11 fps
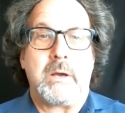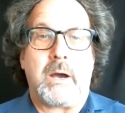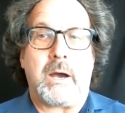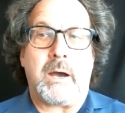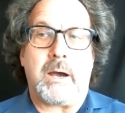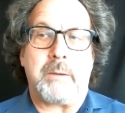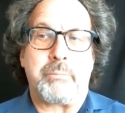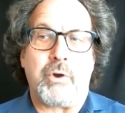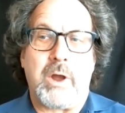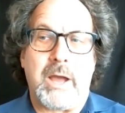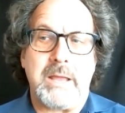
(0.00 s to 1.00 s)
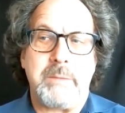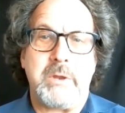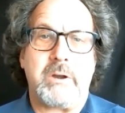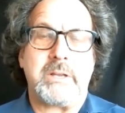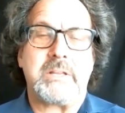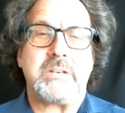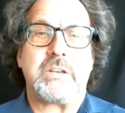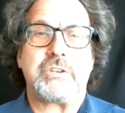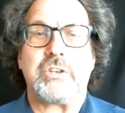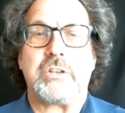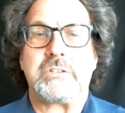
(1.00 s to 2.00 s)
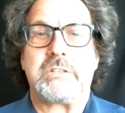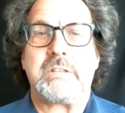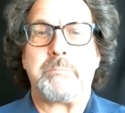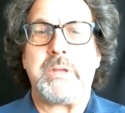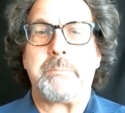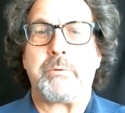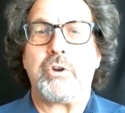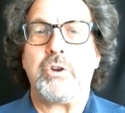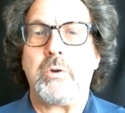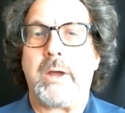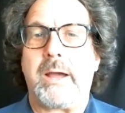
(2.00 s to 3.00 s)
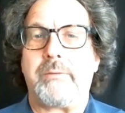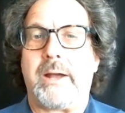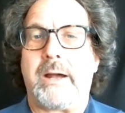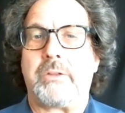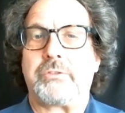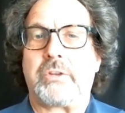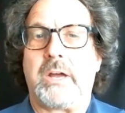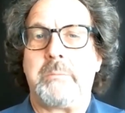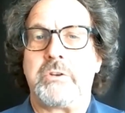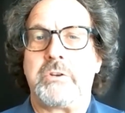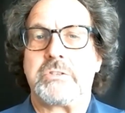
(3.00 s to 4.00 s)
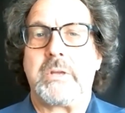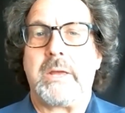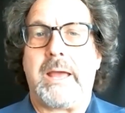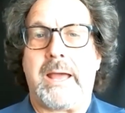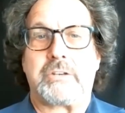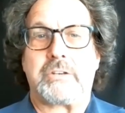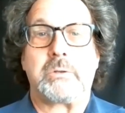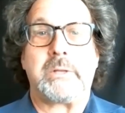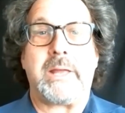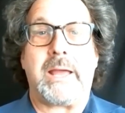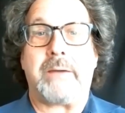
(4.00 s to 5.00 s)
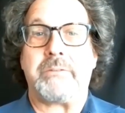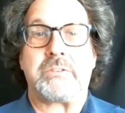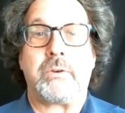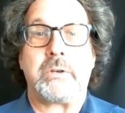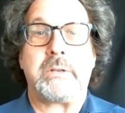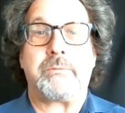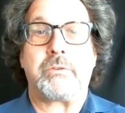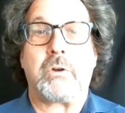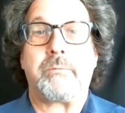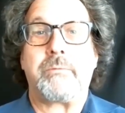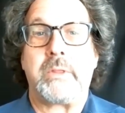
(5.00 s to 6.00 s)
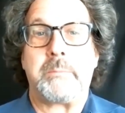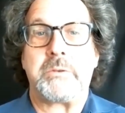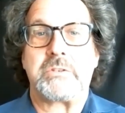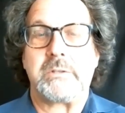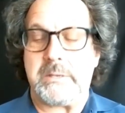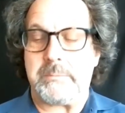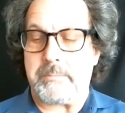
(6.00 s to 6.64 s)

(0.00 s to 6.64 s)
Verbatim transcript: uh, primary conditions that people who have Alzheimer's actually have. It's very difficult for them to sleep.